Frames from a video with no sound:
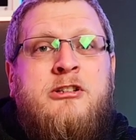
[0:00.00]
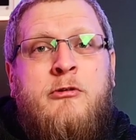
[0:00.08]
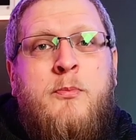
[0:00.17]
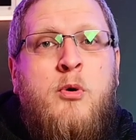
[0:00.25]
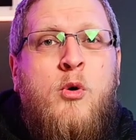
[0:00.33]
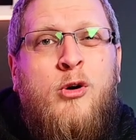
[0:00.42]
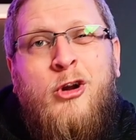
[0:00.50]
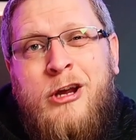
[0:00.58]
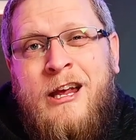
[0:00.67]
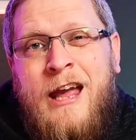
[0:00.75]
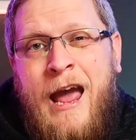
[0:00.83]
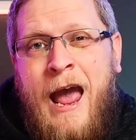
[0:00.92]
a report
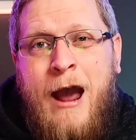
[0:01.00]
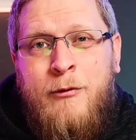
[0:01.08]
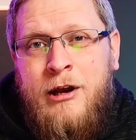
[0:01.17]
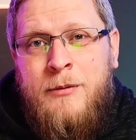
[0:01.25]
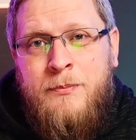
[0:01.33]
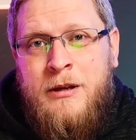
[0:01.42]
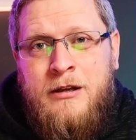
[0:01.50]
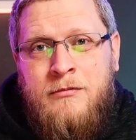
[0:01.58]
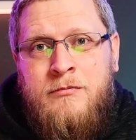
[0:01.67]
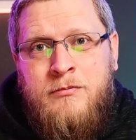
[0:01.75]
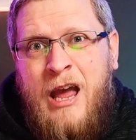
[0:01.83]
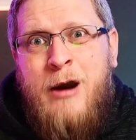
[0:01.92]
looking at how it
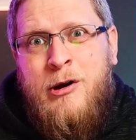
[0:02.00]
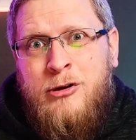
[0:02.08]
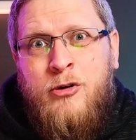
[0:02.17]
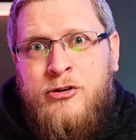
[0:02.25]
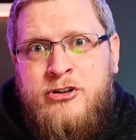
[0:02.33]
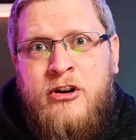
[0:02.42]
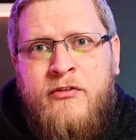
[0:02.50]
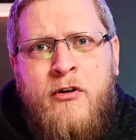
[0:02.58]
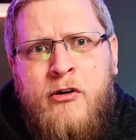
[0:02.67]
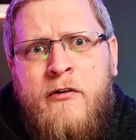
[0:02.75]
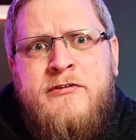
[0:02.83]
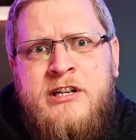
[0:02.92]
had gone so
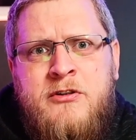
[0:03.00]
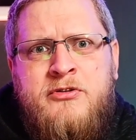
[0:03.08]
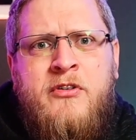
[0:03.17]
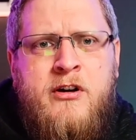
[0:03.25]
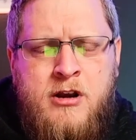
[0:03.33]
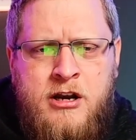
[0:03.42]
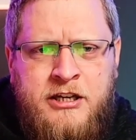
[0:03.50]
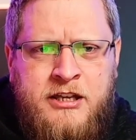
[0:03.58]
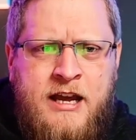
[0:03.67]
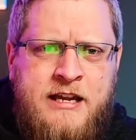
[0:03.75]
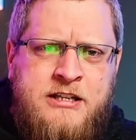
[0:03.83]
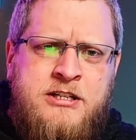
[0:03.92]
far. Obviously it was very early
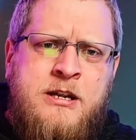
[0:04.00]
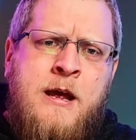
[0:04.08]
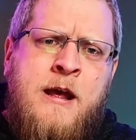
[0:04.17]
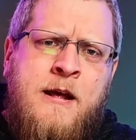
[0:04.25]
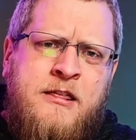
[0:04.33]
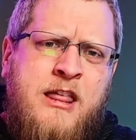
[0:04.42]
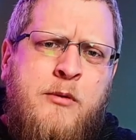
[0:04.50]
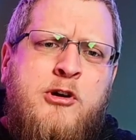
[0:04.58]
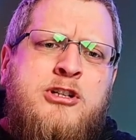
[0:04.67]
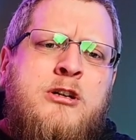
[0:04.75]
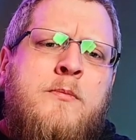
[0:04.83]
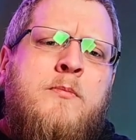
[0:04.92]
days. There
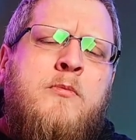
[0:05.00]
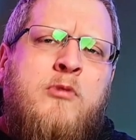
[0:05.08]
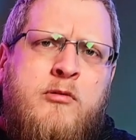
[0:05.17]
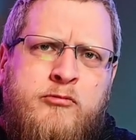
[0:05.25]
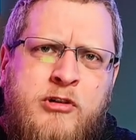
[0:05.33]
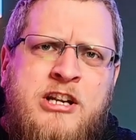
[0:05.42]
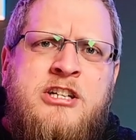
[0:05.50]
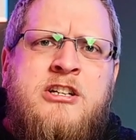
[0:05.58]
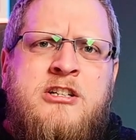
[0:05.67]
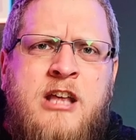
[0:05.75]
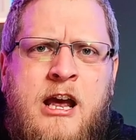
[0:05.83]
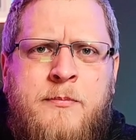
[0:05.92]
were some
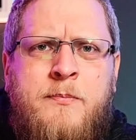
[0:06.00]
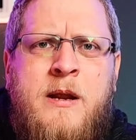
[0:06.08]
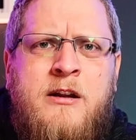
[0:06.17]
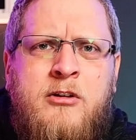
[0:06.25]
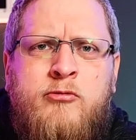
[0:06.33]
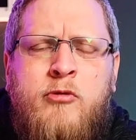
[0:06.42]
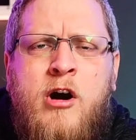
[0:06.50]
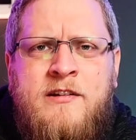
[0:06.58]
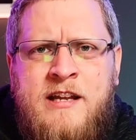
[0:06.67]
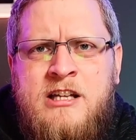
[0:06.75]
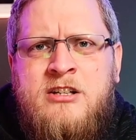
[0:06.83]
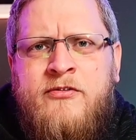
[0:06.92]
risks that had been
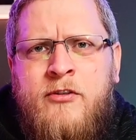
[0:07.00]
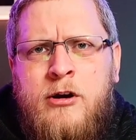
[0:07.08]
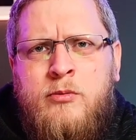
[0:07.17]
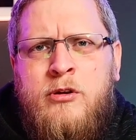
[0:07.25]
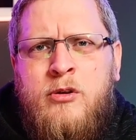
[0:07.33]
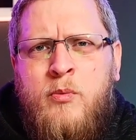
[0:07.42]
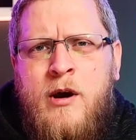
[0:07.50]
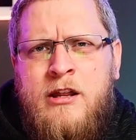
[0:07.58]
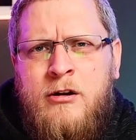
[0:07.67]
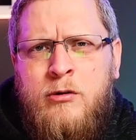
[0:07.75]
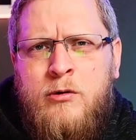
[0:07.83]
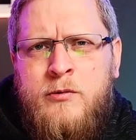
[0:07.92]
identified with the way
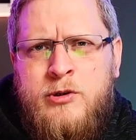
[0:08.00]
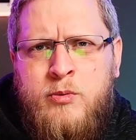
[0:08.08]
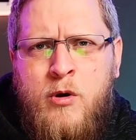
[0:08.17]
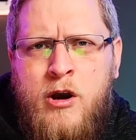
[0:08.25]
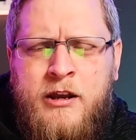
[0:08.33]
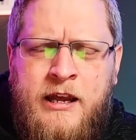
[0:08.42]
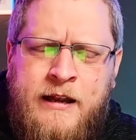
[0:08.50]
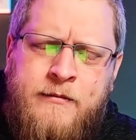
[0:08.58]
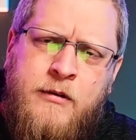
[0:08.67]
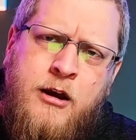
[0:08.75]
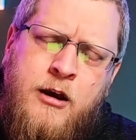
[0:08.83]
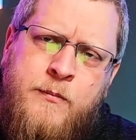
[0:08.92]
the law was
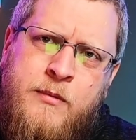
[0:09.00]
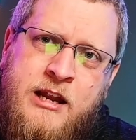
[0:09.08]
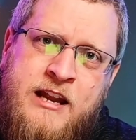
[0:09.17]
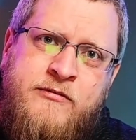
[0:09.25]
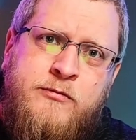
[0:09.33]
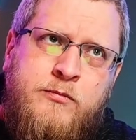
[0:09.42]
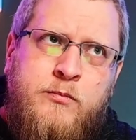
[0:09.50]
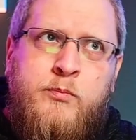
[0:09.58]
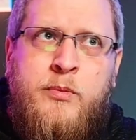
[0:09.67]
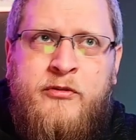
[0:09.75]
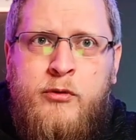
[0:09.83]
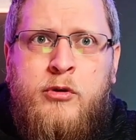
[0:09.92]
working, even
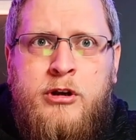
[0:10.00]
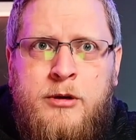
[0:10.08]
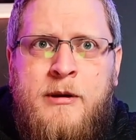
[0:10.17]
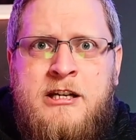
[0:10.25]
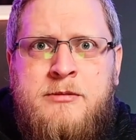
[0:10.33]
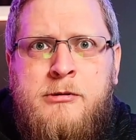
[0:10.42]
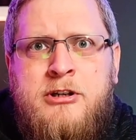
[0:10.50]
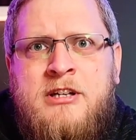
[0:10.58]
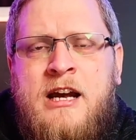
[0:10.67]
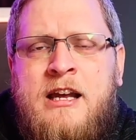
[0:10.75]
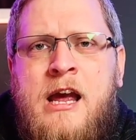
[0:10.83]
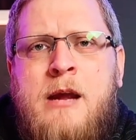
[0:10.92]
before the Domestic Abuse
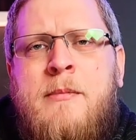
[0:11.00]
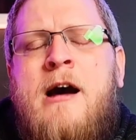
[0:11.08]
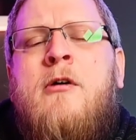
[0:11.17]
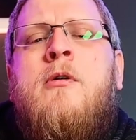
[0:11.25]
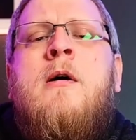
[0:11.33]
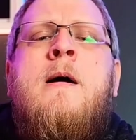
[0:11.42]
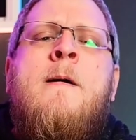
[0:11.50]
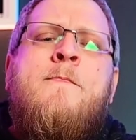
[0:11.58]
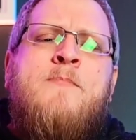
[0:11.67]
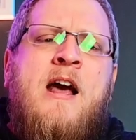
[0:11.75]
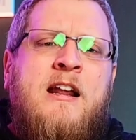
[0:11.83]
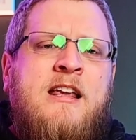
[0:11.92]
Act came out.
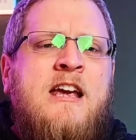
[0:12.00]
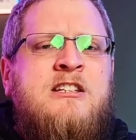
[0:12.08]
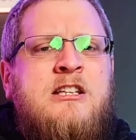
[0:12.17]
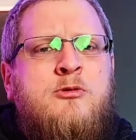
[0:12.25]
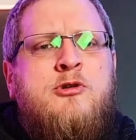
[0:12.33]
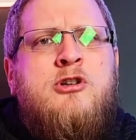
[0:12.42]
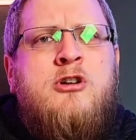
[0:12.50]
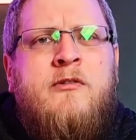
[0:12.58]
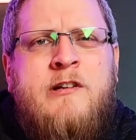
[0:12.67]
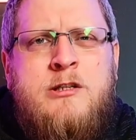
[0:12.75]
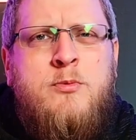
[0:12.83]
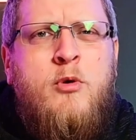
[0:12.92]
And I guess this was just kind
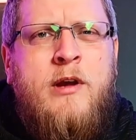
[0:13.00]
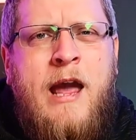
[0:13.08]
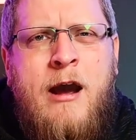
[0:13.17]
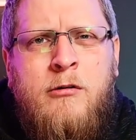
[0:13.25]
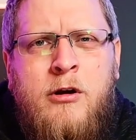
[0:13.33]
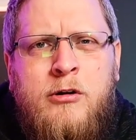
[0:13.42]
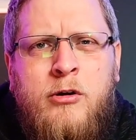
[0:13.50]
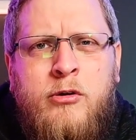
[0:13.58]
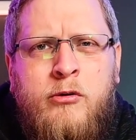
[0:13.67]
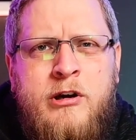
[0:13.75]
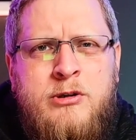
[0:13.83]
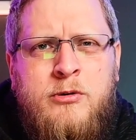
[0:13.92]
of exploring how local
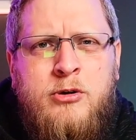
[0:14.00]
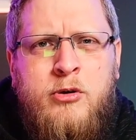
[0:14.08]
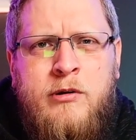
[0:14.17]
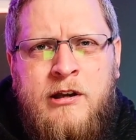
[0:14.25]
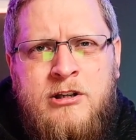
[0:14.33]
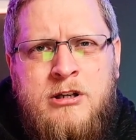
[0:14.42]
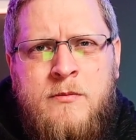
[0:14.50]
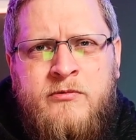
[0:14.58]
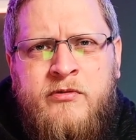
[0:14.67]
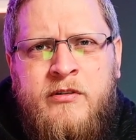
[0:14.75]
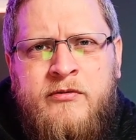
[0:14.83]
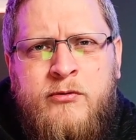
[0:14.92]
authorities were doing in
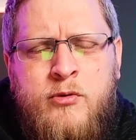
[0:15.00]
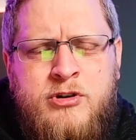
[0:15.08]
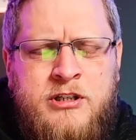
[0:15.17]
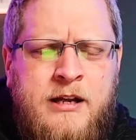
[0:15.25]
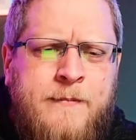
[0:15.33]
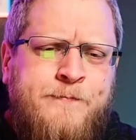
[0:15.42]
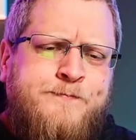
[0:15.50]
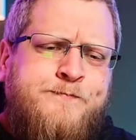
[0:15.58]
terms of enforcing it.